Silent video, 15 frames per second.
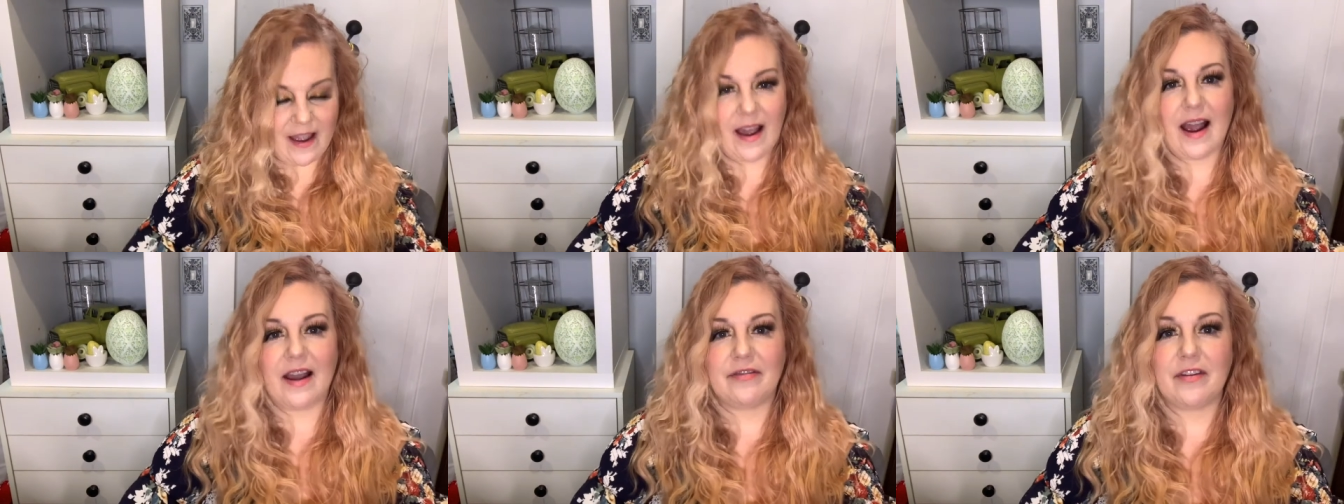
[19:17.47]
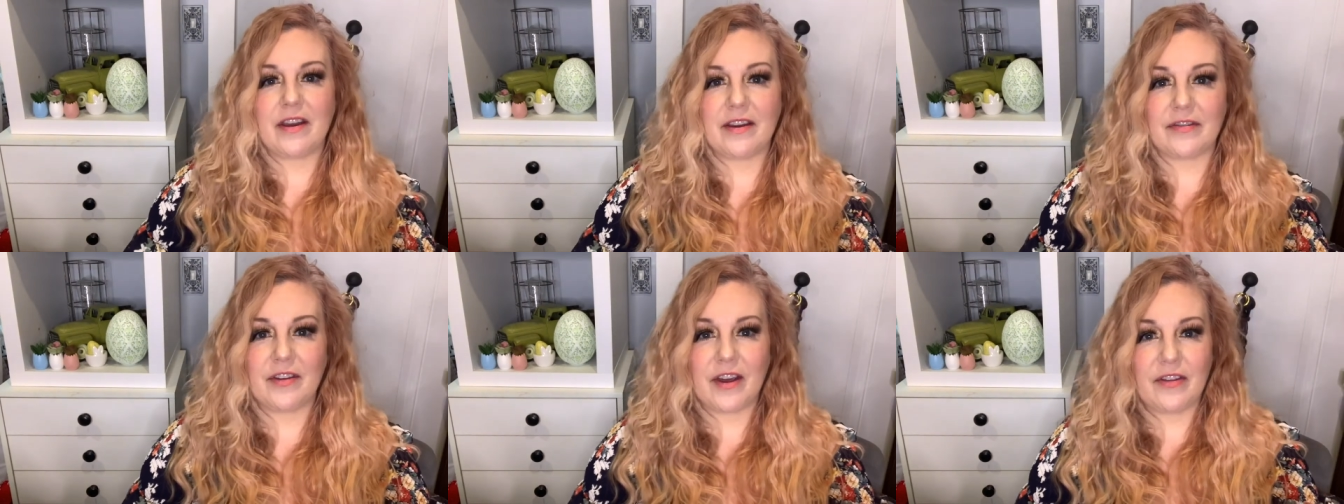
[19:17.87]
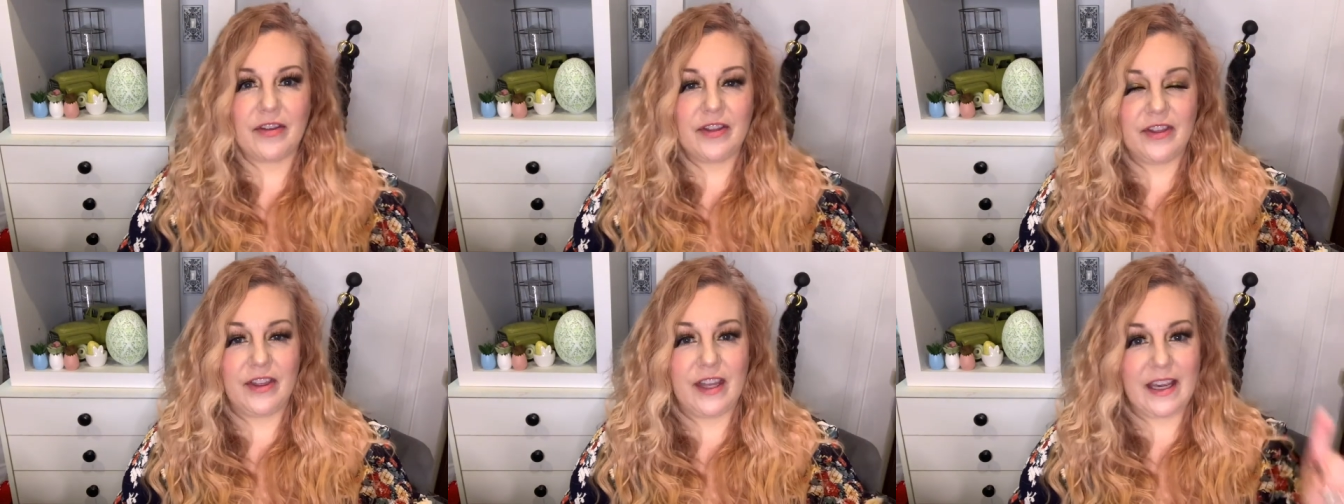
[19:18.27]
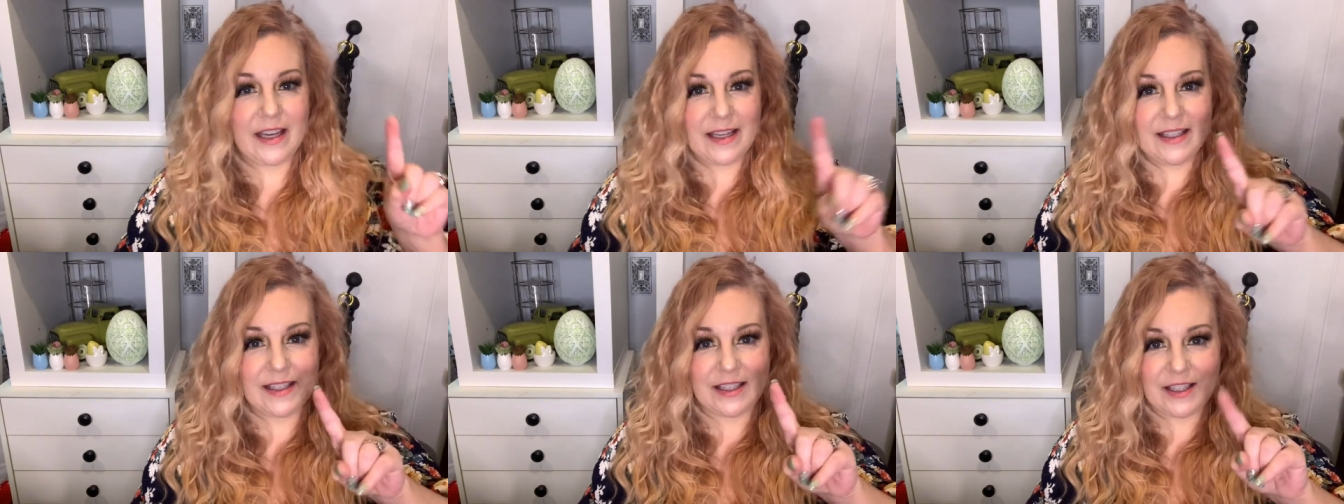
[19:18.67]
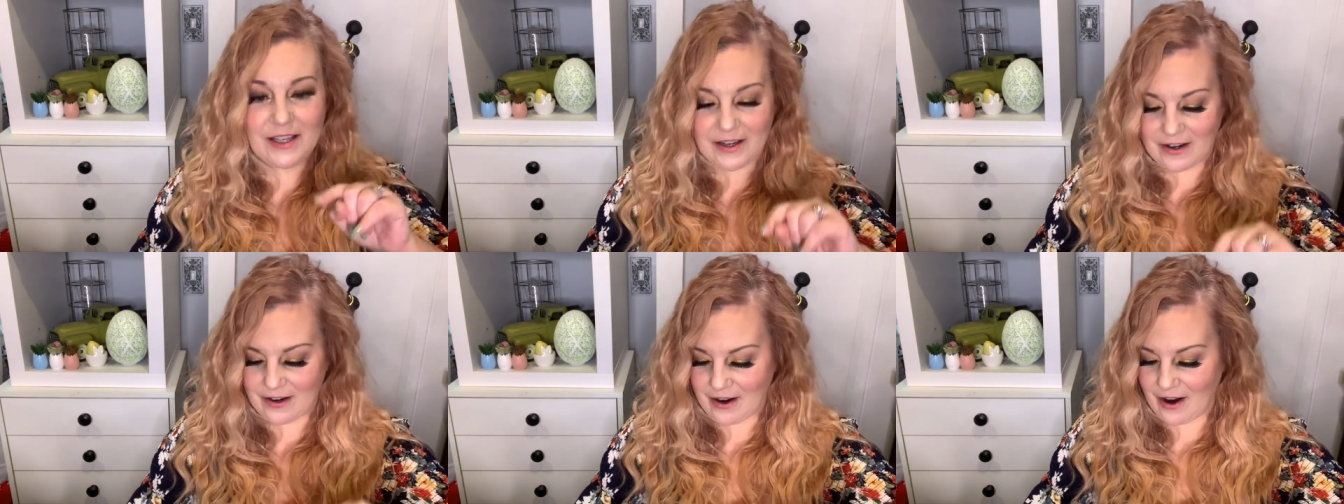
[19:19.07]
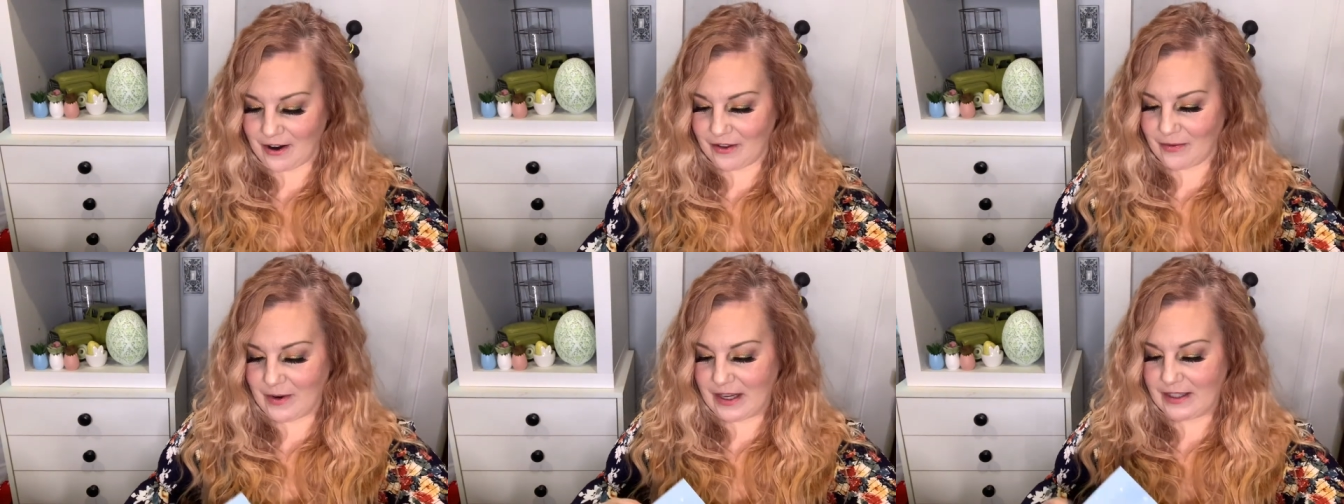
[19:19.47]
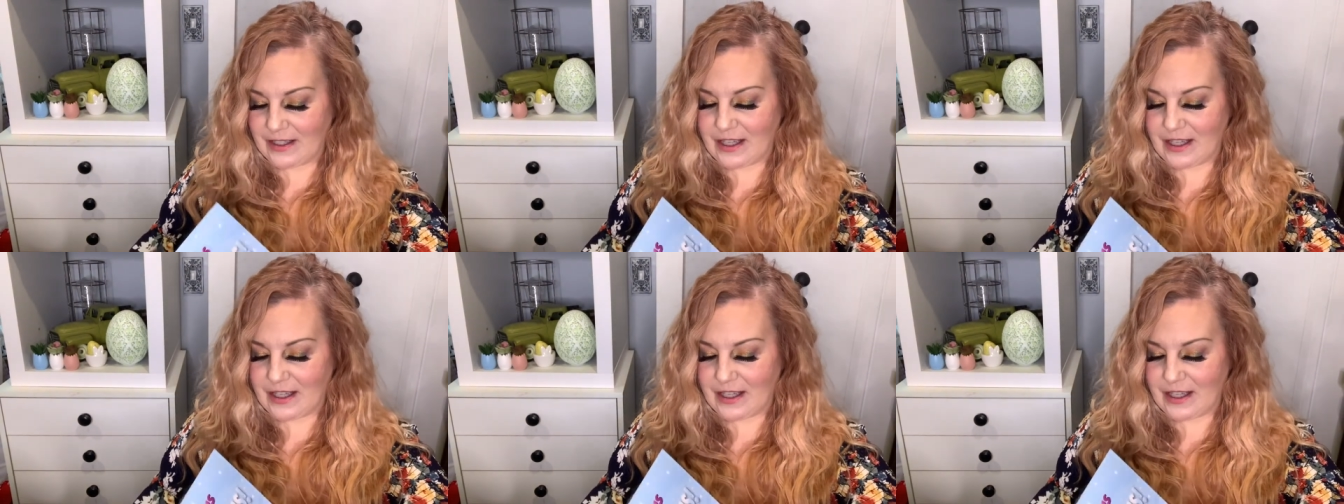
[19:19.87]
I think that these are the ones